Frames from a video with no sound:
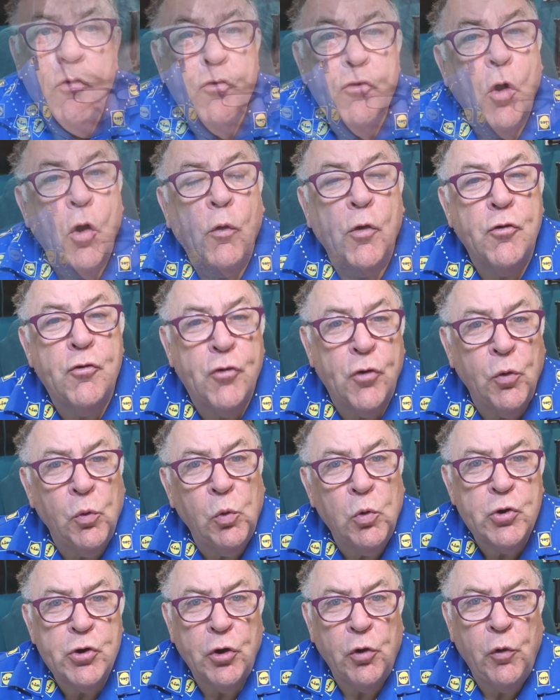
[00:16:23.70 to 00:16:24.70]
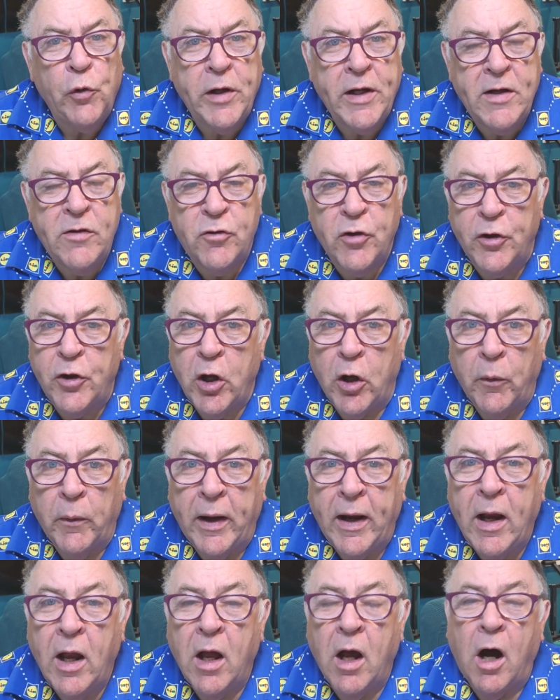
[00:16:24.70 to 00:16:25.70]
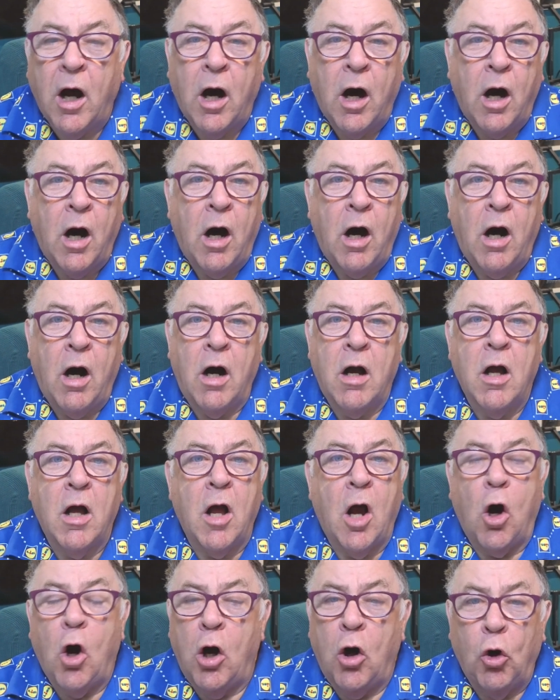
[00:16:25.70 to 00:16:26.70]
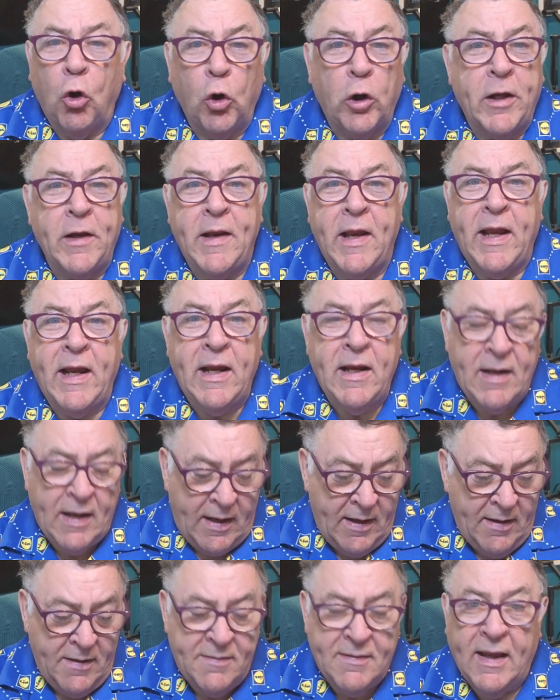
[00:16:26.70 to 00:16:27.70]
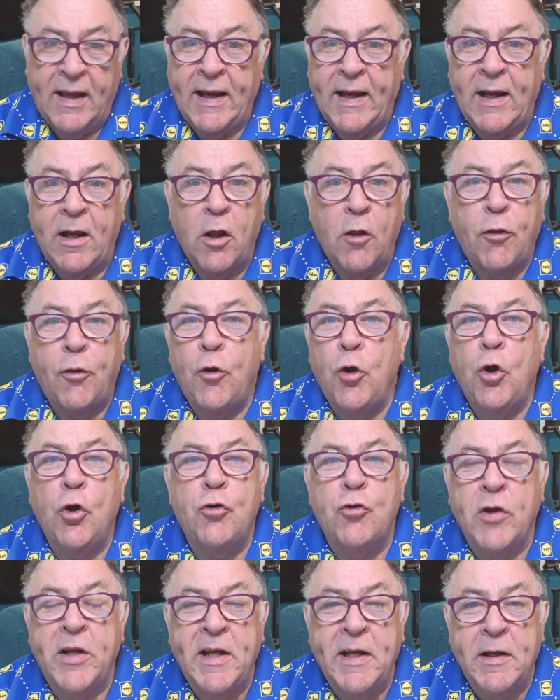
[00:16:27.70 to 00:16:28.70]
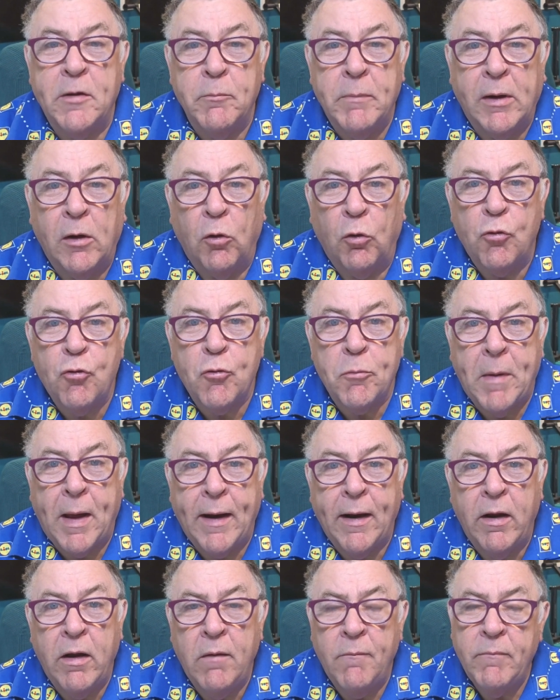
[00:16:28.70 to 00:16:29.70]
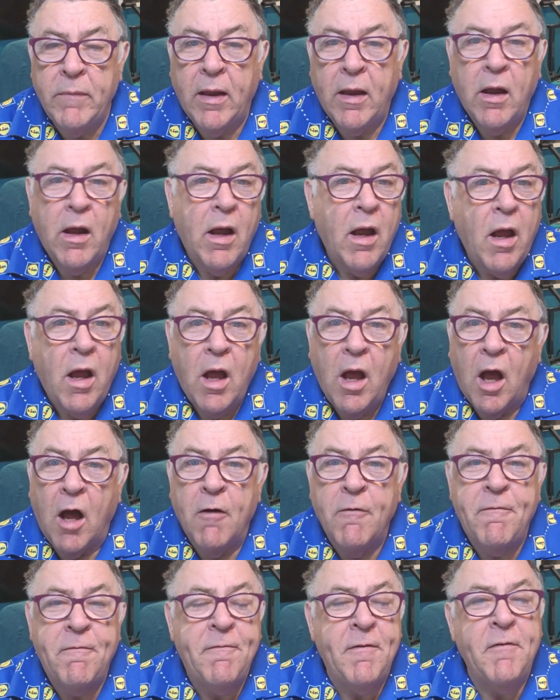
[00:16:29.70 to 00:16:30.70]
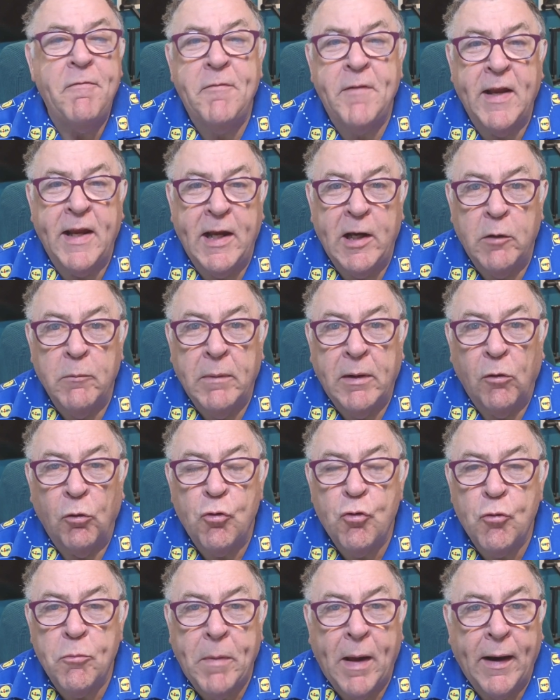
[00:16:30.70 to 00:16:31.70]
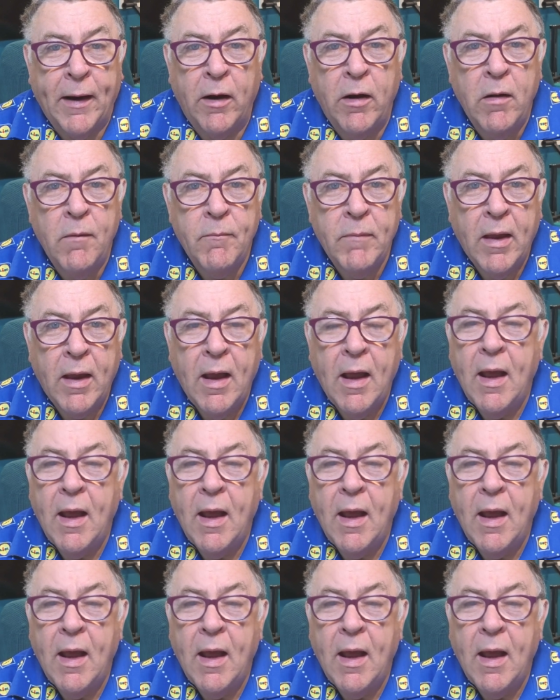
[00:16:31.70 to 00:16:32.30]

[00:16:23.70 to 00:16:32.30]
So the tools you'll need to do it are, all you need is a 13mm spanner, a 15mm spanner,